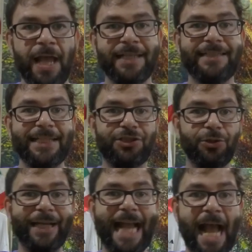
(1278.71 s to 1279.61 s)

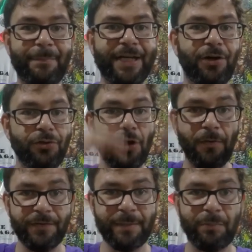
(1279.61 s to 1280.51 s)
censoring happening all
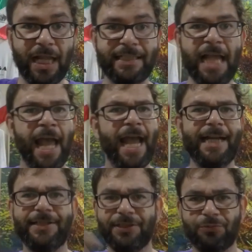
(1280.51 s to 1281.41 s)
over the place,
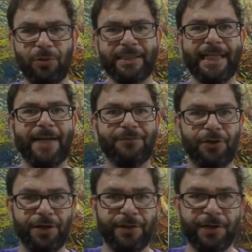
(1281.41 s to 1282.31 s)
and it's just one thing after
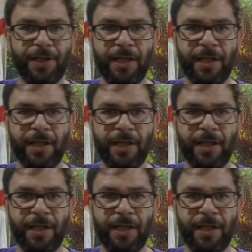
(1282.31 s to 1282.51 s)
another.